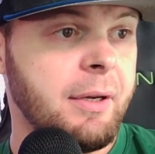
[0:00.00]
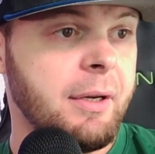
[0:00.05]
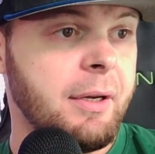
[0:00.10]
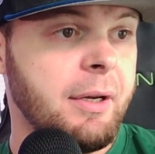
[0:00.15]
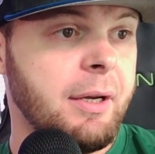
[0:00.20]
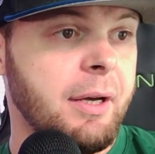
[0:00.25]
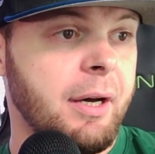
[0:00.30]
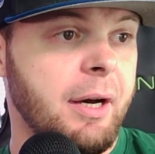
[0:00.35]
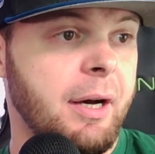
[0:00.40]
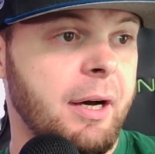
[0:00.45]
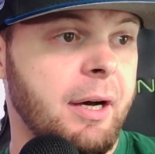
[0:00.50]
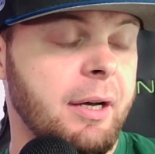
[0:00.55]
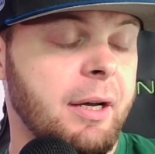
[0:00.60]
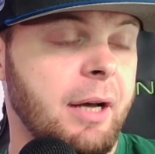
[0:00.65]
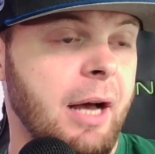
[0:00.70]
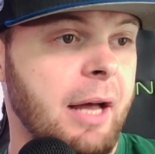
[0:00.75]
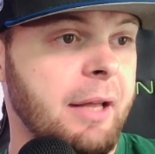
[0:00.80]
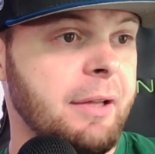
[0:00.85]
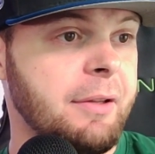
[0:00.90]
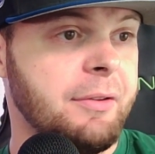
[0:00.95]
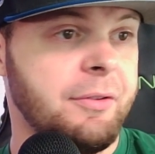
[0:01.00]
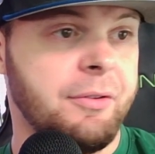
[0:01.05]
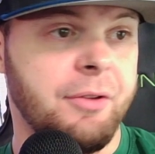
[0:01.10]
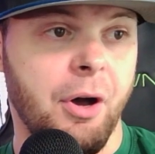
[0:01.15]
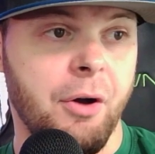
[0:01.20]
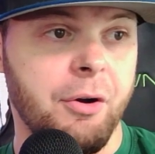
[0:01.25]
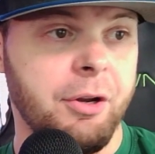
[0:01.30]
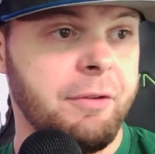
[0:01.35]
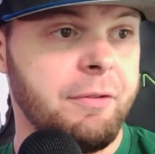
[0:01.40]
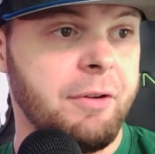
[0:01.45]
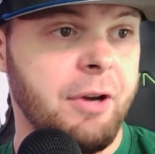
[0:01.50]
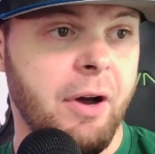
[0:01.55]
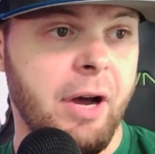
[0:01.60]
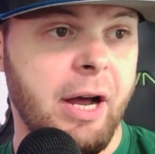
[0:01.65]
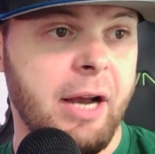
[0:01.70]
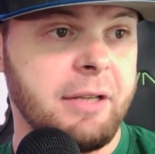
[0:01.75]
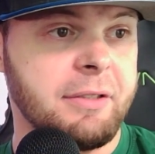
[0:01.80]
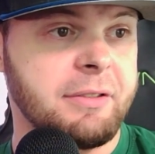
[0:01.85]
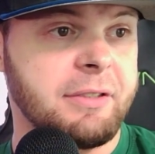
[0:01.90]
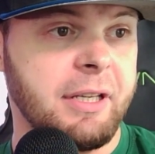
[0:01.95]
I don't even know
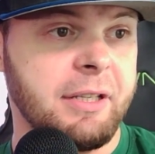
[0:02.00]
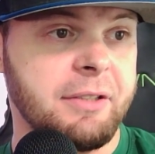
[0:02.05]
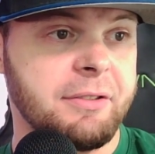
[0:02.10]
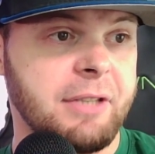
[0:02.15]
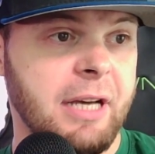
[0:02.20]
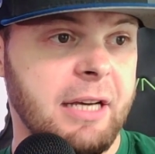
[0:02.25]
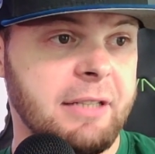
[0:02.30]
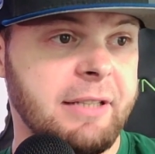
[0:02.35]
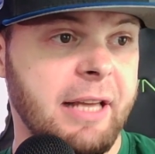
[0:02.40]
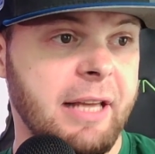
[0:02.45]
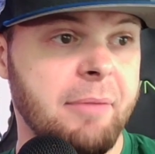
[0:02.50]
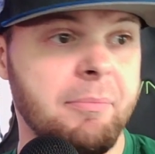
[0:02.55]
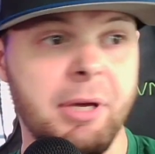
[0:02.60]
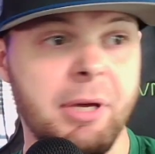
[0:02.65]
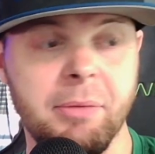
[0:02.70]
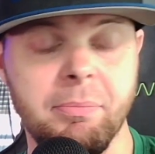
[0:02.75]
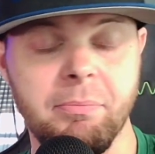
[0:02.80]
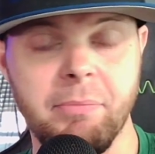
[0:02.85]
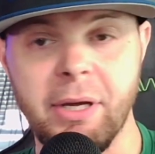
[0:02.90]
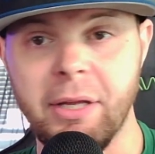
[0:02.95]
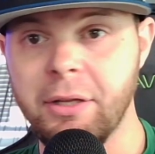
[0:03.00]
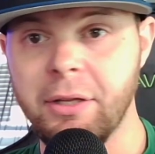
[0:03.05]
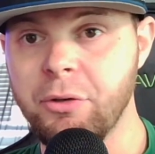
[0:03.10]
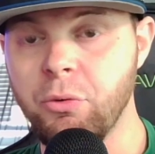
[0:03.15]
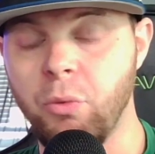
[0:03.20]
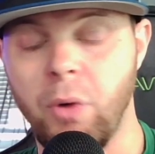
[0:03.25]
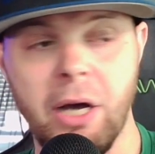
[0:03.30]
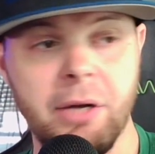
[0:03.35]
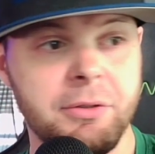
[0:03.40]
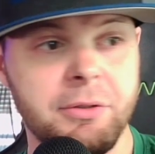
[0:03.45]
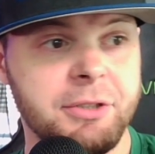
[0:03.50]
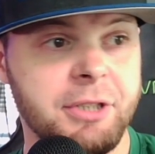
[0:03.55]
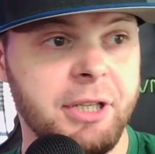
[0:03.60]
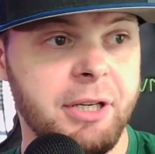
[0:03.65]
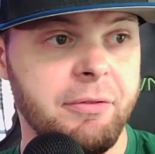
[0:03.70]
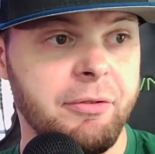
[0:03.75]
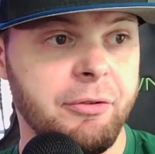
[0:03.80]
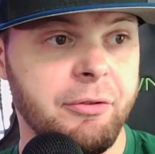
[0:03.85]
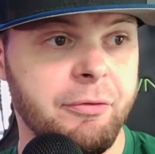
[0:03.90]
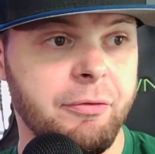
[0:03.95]
how to say this guy's name. McMillan, wide
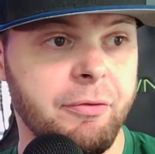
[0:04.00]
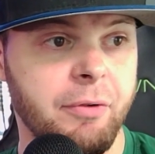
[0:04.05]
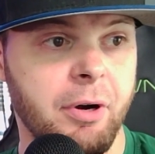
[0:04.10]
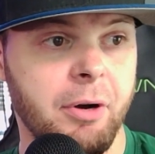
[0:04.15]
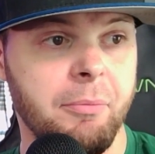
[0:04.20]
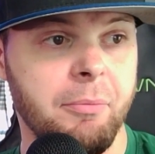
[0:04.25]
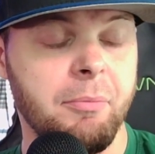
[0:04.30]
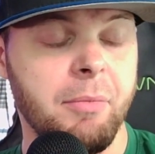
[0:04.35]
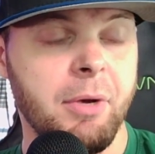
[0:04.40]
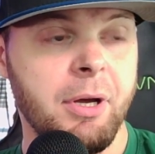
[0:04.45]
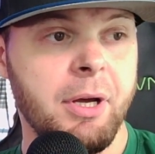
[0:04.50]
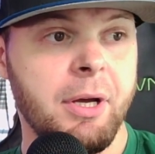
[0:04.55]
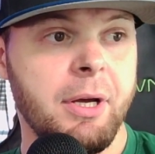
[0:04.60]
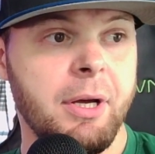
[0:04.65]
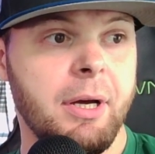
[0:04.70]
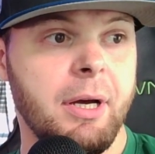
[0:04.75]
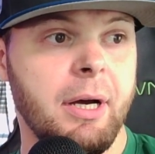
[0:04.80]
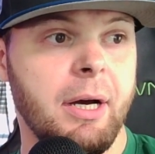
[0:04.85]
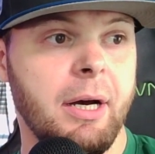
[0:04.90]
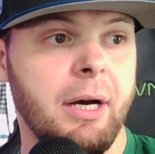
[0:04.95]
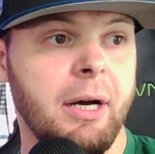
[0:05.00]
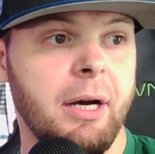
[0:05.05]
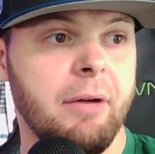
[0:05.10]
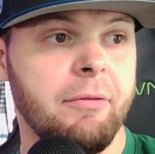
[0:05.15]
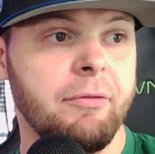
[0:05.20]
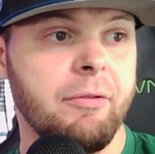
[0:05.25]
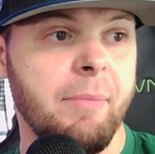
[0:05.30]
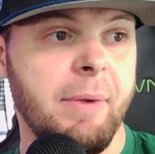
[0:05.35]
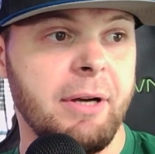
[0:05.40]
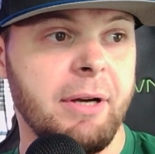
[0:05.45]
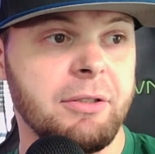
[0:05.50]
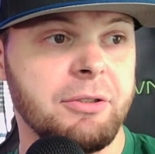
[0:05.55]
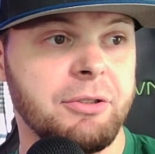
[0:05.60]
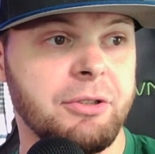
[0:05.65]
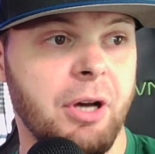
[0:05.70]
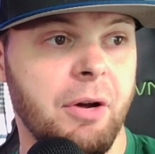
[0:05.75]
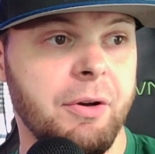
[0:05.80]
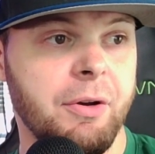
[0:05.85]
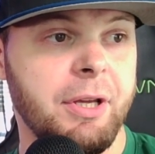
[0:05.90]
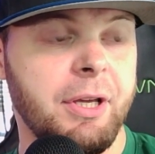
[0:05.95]
receiver from
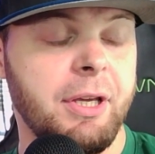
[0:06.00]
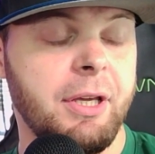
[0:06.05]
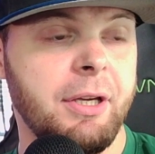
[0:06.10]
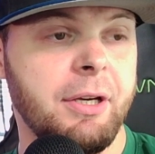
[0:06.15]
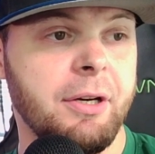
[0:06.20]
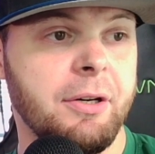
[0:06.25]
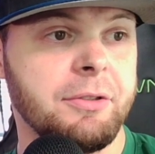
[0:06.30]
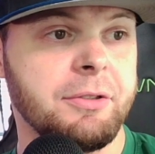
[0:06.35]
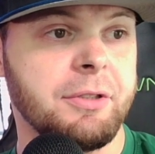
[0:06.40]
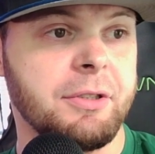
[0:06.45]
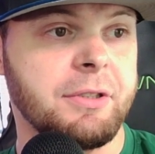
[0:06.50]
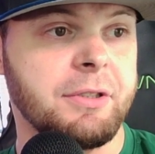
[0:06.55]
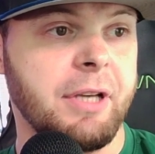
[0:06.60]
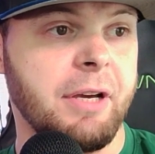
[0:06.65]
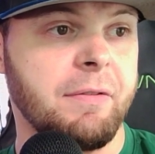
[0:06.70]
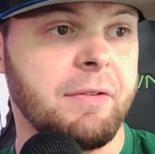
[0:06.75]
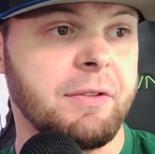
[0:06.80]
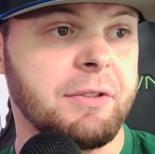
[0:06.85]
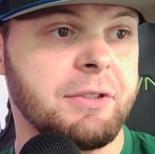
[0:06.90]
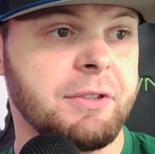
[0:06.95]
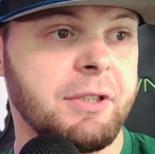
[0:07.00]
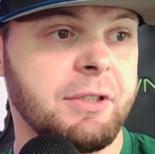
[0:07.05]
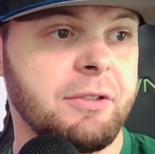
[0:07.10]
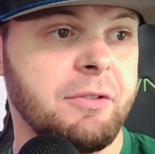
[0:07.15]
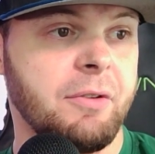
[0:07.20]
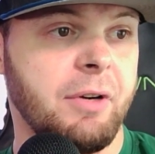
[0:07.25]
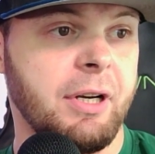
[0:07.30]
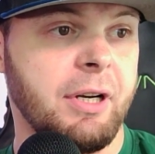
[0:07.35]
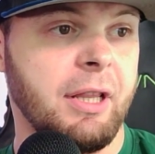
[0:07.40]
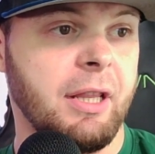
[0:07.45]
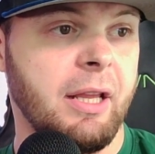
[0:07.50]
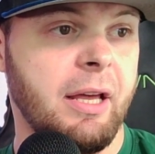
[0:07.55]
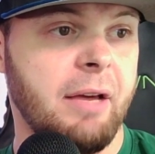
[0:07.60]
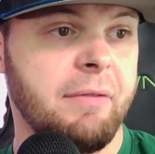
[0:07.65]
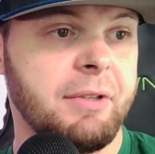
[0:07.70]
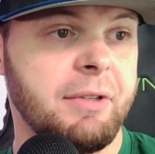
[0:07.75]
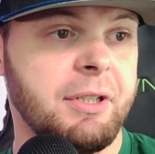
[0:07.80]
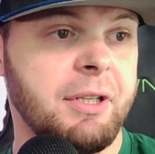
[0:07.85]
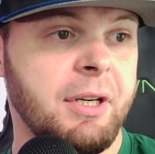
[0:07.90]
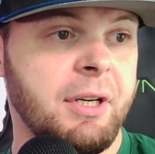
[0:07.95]
Arizona. He goes to San Francisco at
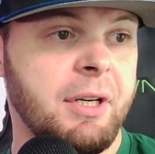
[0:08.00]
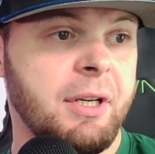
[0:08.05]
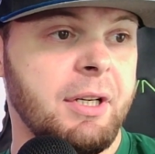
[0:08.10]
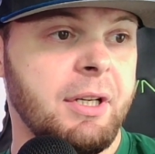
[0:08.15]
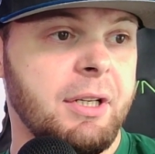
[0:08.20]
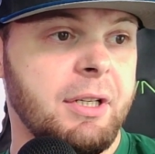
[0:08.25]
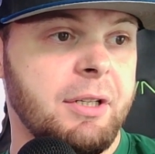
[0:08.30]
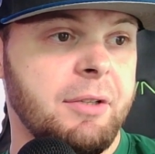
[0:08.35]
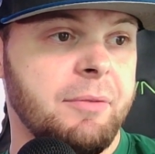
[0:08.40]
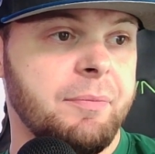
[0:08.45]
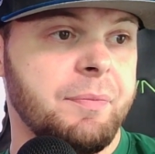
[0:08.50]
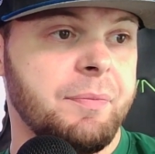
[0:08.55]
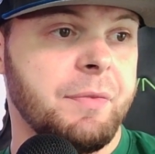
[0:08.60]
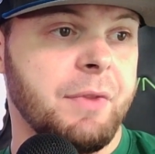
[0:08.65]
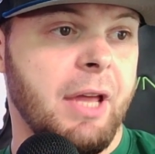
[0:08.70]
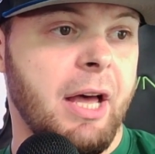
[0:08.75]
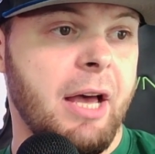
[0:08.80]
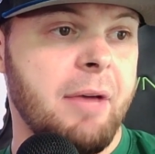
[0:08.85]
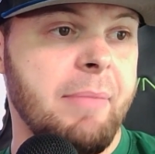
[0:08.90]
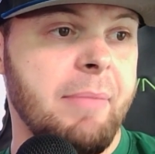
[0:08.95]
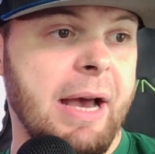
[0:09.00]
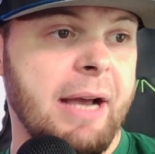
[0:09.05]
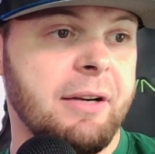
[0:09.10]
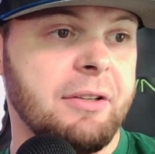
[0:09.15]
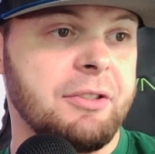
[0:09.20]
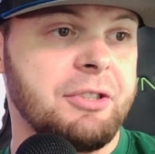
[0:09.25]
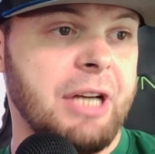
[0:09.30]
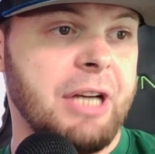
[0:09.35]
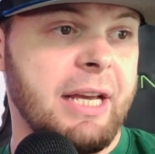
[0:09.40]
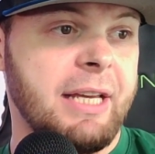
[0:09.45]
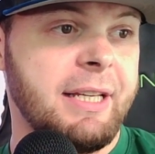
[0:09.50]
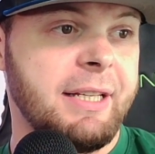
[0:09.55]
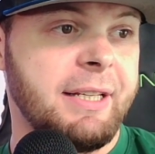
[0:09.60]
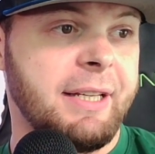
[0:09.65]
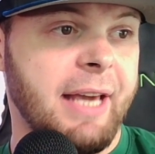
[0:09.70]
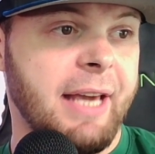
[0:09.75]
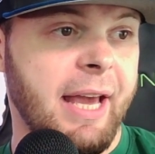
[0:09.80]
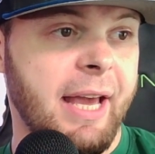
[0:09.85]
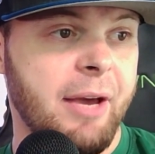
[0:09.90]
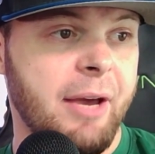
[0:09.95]
11. Linebacker Jaheed
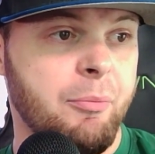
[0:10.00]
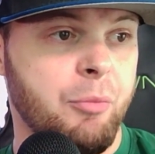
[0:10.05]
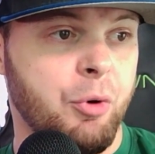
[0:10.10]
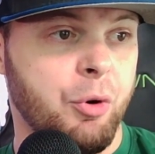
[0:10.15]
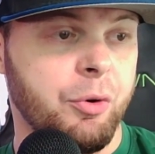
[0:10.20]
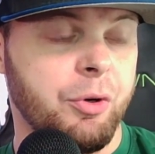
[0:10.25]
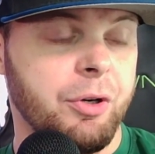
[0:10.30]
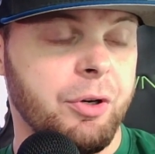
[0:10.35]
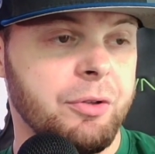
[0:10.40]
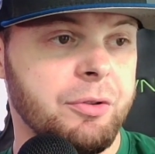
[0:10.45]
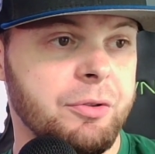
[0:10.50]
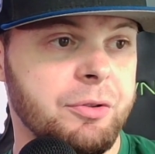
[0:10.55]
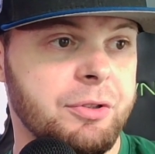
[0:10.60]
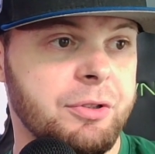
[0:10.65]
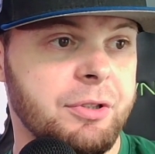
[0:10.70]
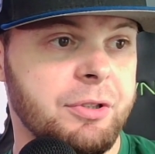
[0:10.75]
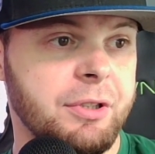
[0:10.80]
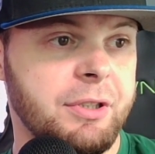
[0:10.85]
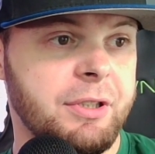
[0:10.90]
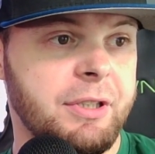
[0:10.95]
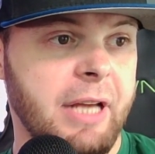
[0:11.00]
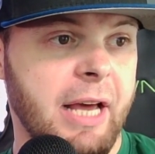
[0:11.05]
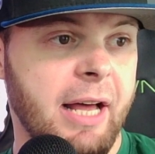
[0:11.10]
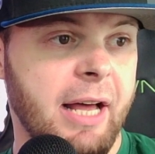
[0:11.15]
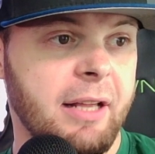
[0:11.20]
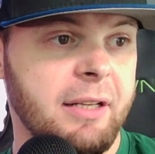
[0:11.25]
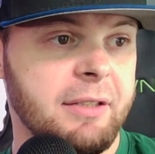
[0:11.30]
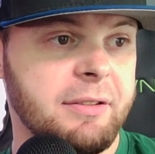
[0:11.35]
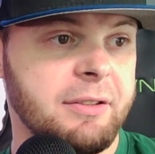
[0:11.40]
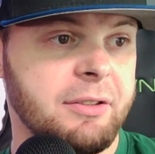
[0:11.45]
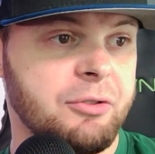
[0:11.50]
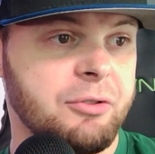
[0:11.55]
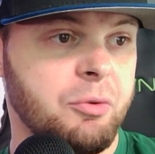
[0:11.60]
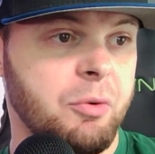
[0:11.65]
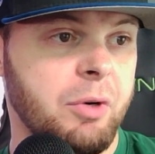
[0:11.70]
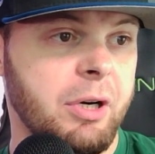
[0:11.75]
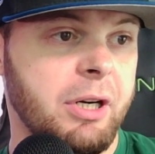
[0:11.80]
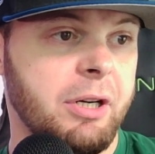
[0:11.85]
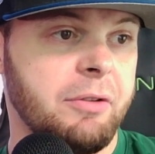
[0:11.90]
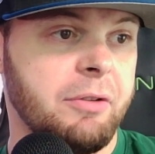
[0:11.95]
Campbell goes to Dallas at
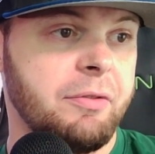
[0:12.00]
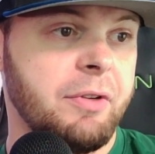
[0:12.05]
12.